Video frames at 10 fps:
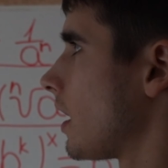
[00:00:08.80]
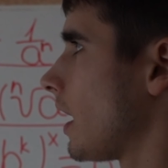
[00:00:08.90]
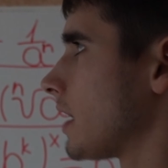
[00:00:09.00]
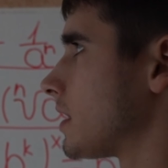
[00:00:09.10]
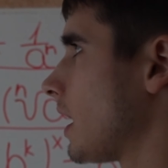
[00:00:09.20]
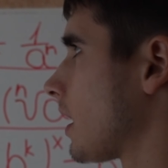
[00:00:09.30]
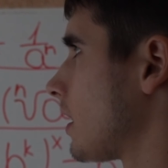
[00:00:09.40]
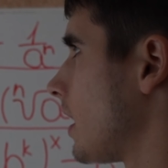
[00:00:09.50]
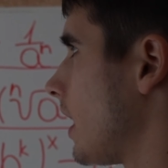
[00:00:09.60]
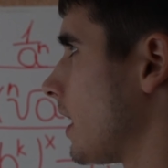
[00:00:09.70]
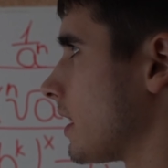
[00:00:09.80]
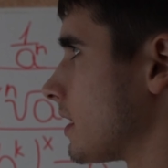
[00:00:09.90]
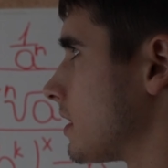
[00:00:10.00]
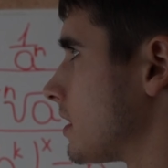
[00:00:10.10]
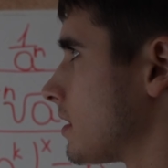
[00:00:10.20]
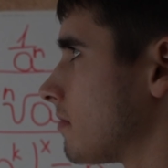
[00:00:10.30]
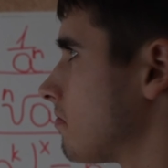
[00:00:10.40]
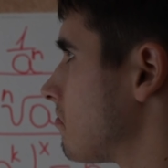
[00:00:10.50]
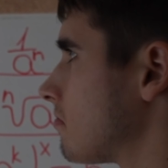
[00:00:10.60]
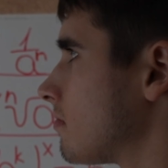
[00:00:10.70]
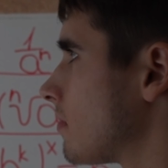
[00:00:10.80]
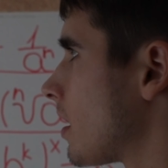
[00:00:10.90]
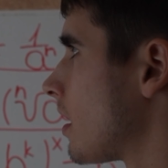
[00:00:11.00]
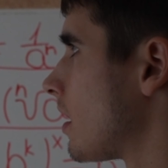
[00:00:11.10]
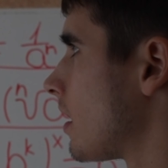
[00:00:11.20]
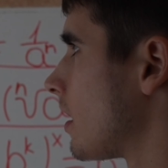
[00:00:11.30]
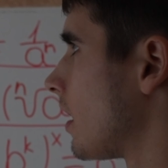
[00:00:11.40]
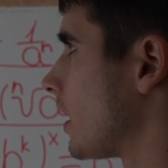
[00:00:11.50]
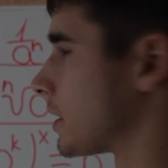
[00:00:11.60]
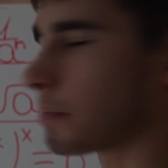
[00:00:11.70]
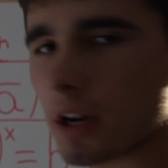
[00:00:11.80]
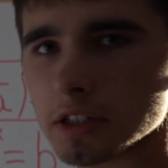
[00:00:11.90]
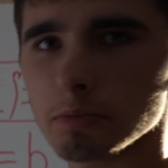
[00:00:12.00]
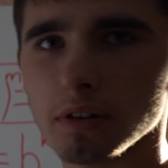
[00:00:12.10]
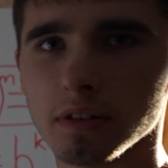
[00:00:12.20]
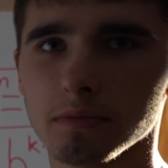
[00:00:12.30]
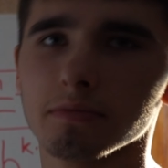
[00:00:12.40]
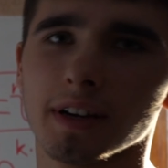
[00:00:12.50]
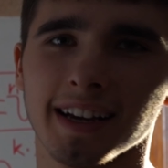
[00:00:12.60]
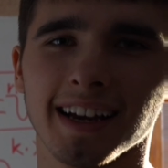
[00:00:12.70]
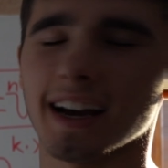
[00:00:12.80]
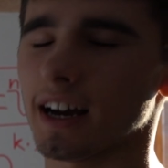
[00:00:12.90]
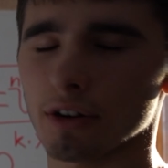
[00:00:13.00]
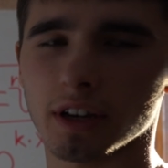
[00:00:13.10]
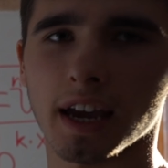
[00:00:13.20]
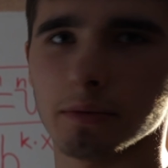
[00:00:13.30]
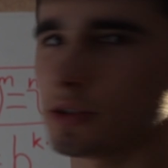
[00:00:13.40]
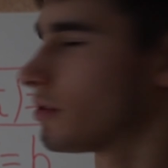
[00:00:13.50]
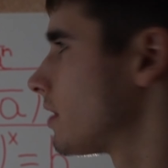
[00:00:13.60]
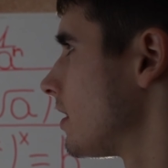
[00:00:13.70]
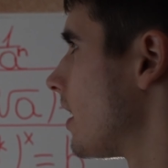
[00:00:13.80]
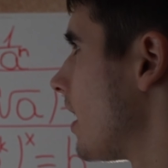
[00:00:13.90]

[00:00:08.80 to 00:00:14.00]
as ugly as possible. Okay, I'm joking.